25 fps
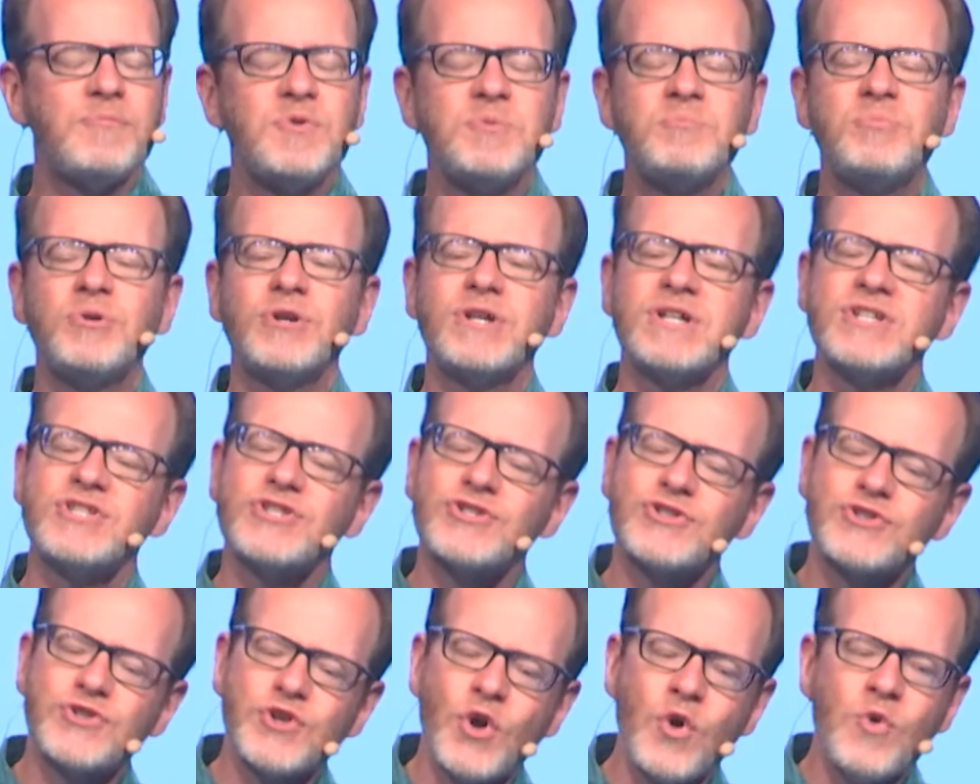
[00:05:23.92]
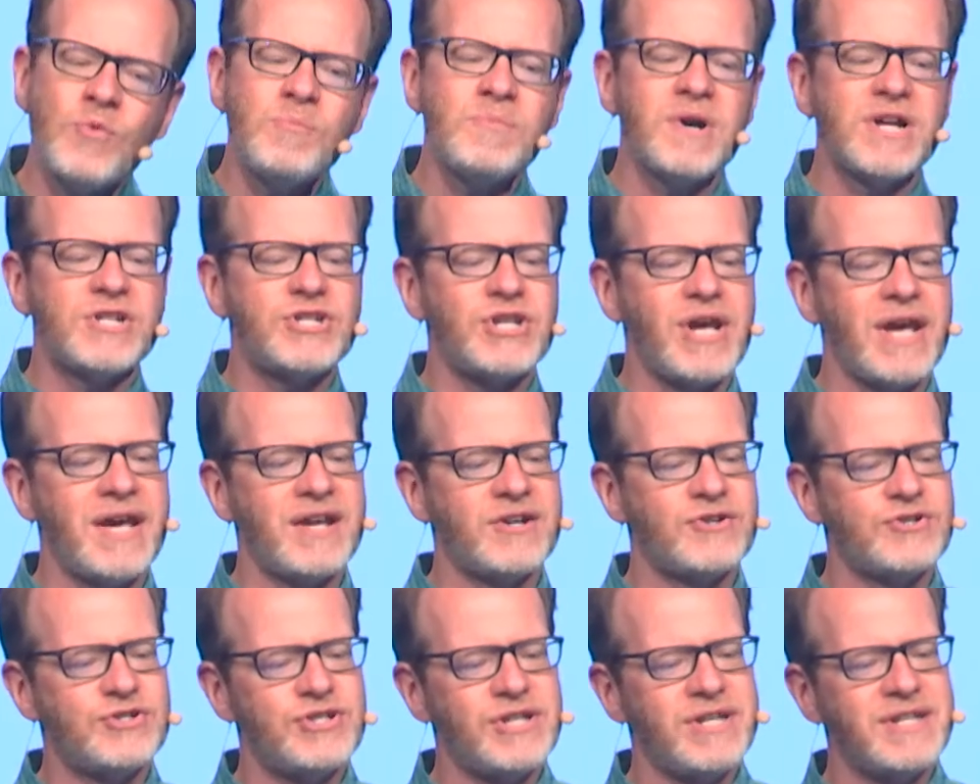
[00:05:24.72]
been putting so much
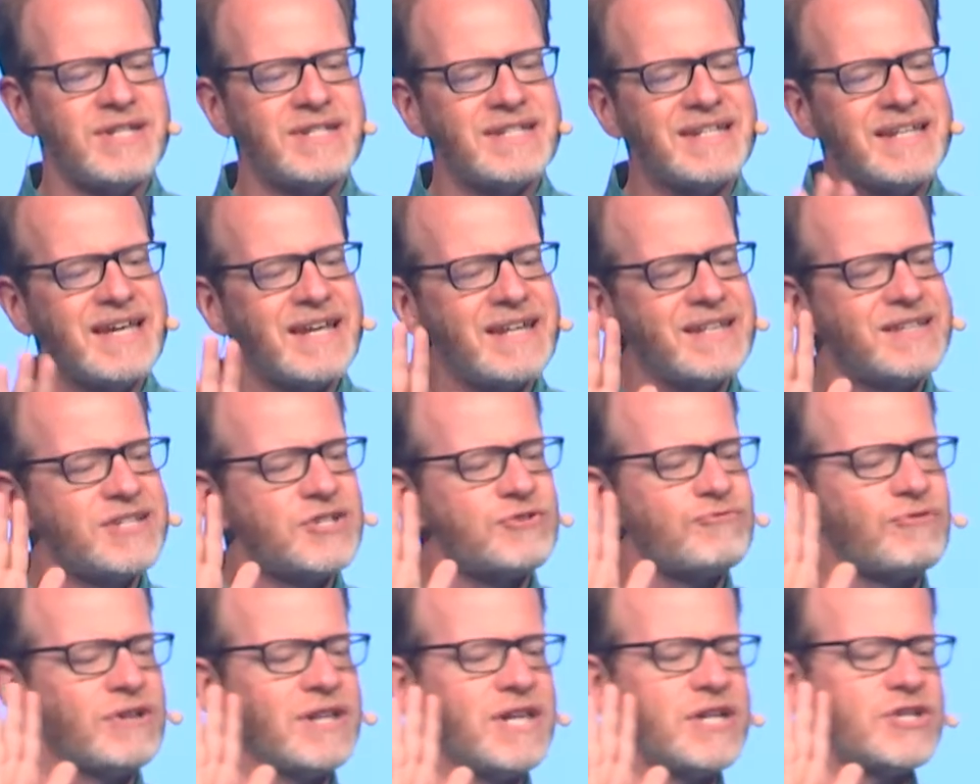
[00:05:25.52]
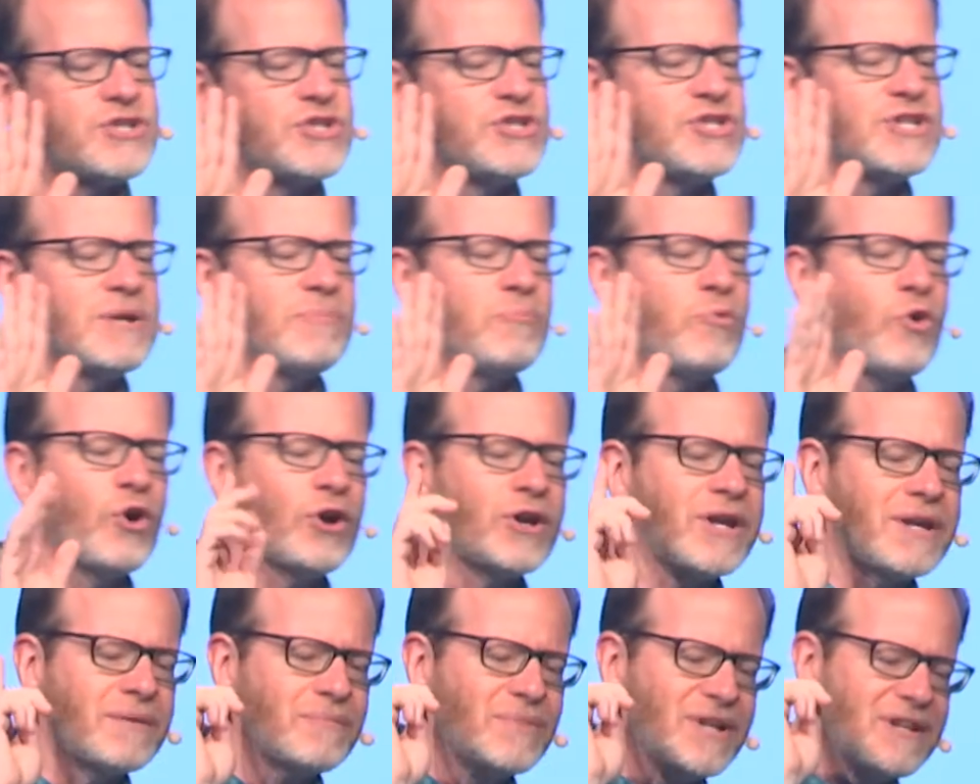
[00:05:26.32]
energy into getting this relationship
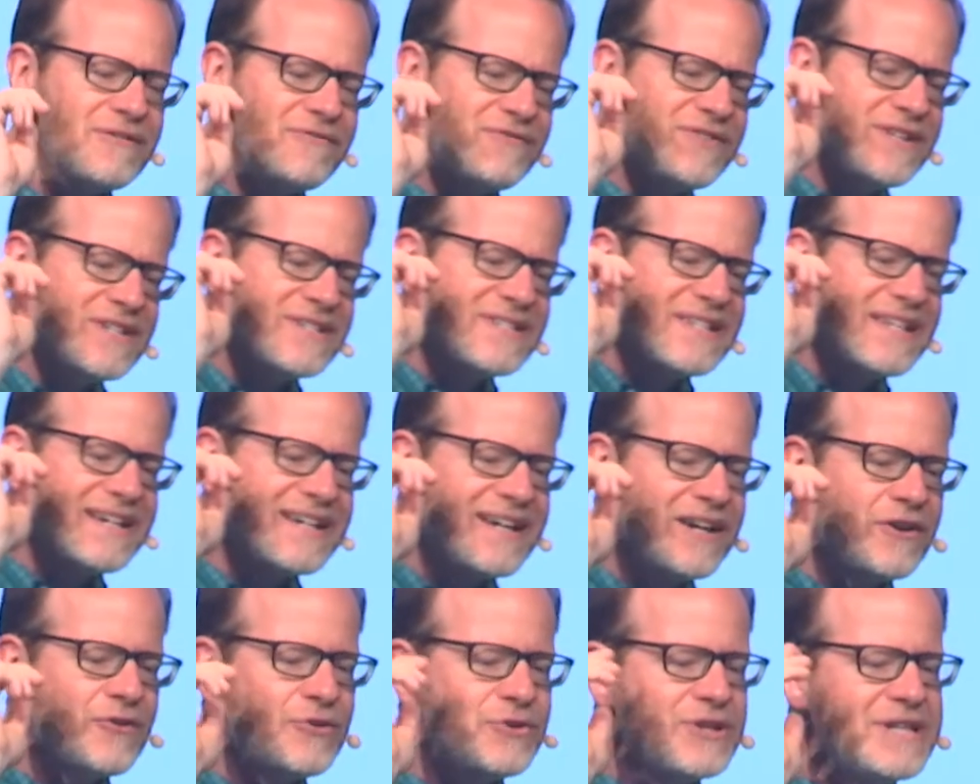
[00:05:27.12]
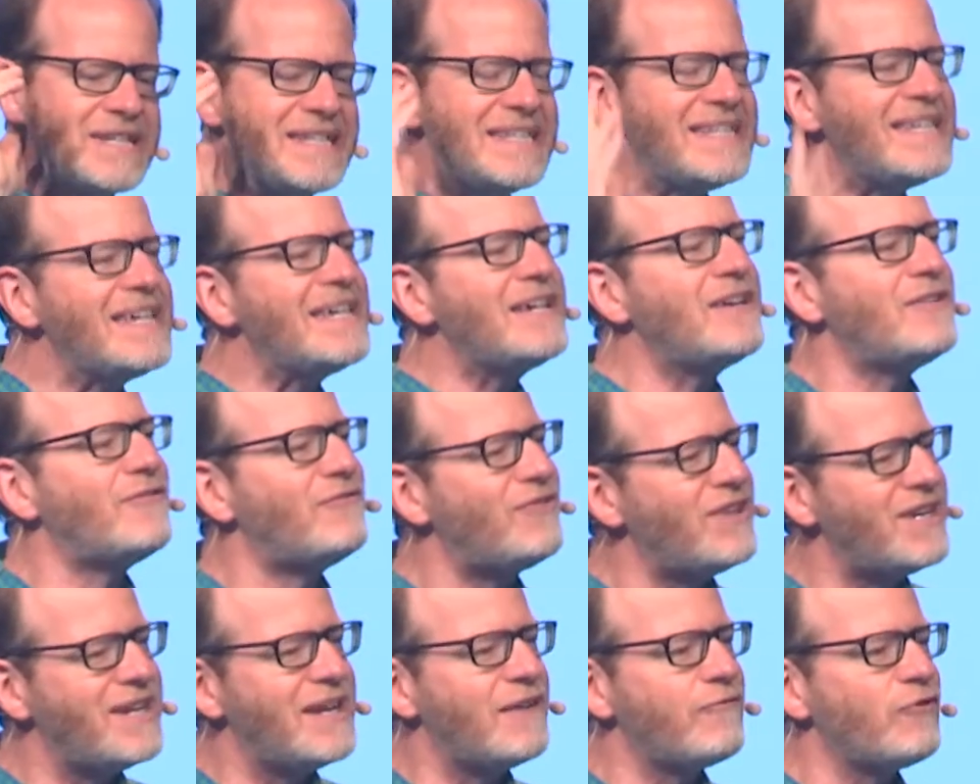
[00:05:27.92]
working, but it feels like I only
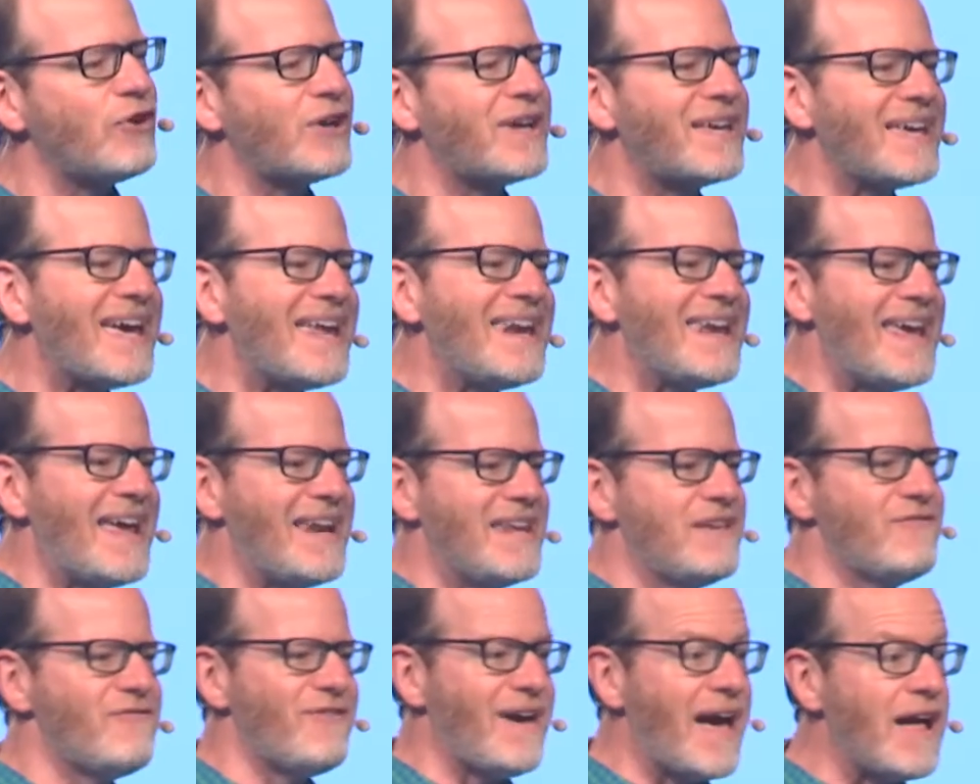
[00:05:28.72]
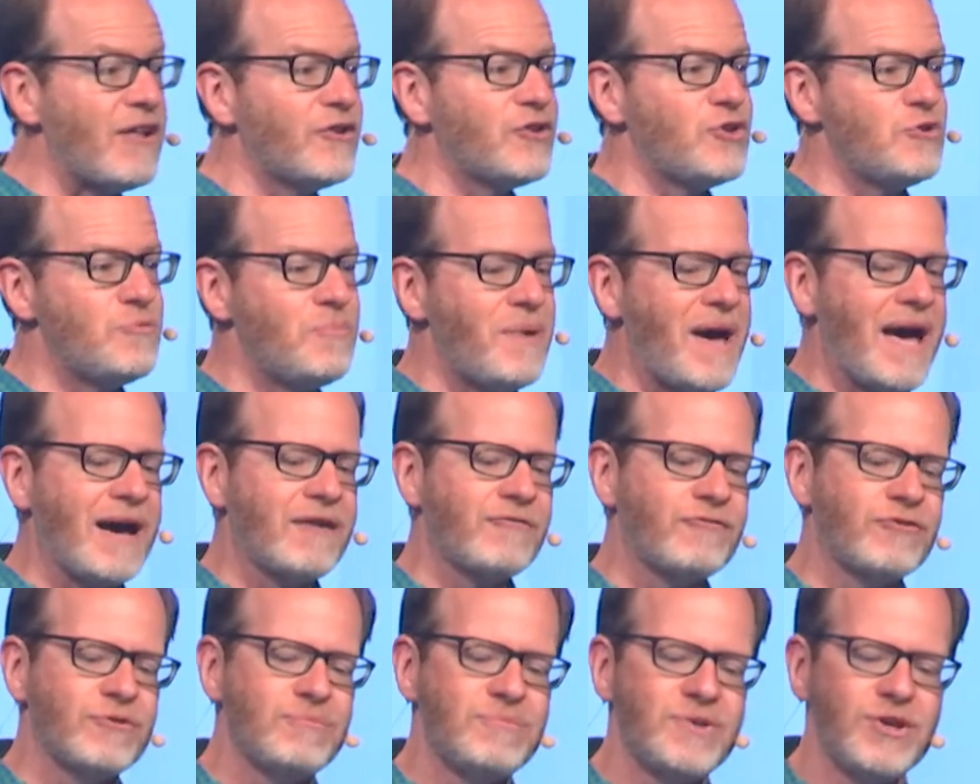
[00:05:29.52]
give and never get any value
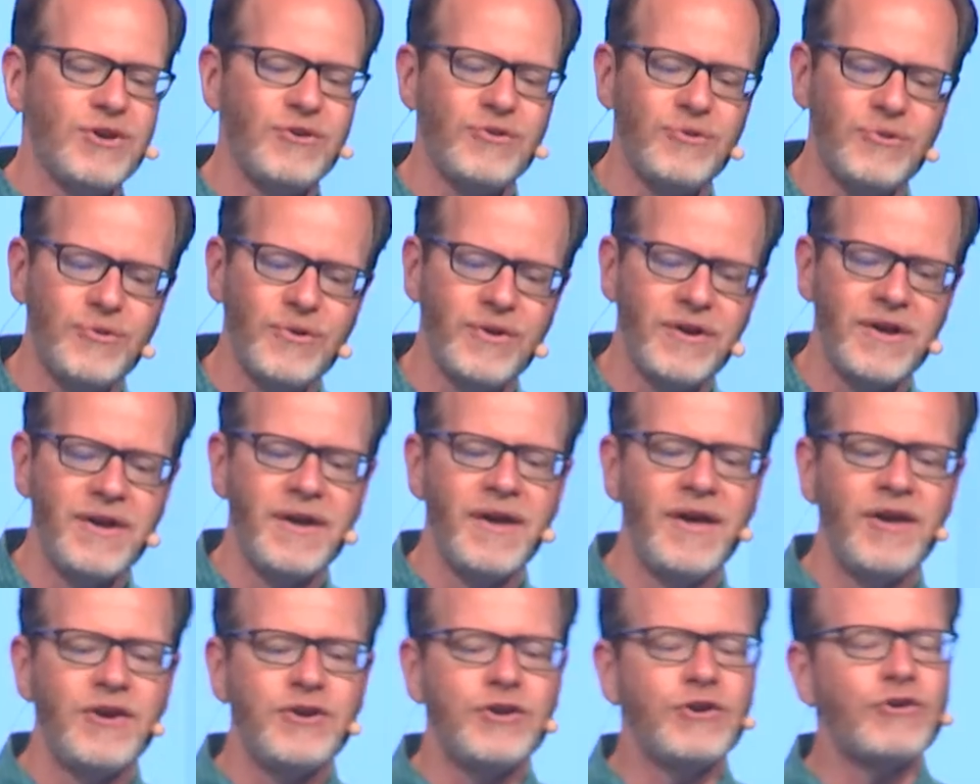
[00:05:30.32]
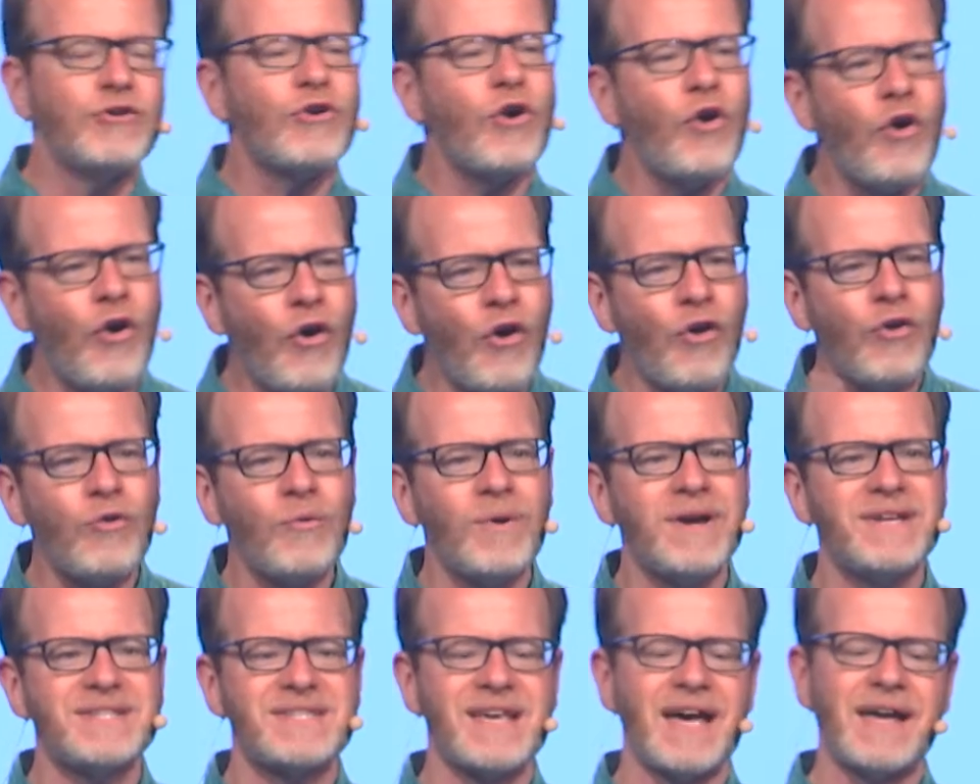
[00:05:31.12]
back from you. You're
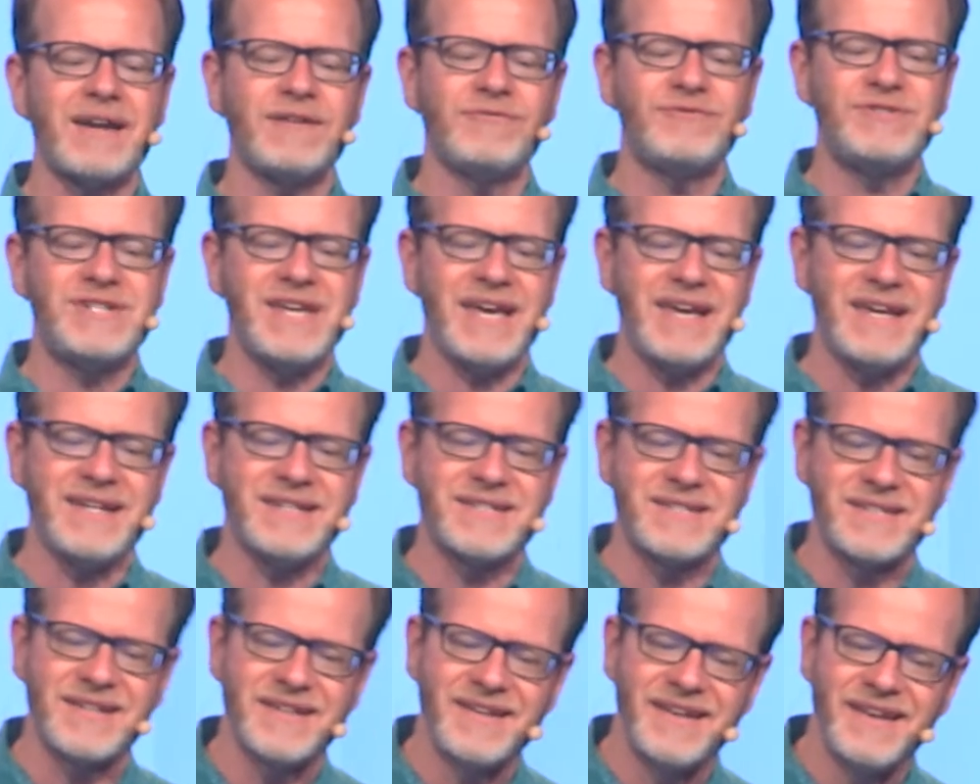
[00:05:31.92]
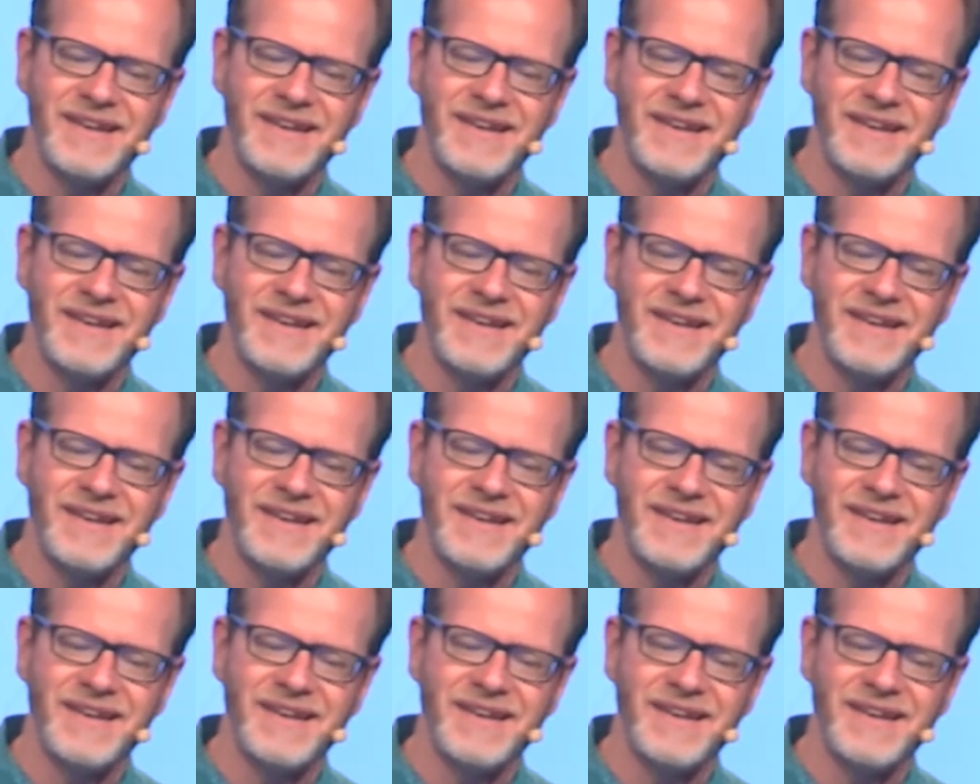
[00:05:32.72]
always out of date.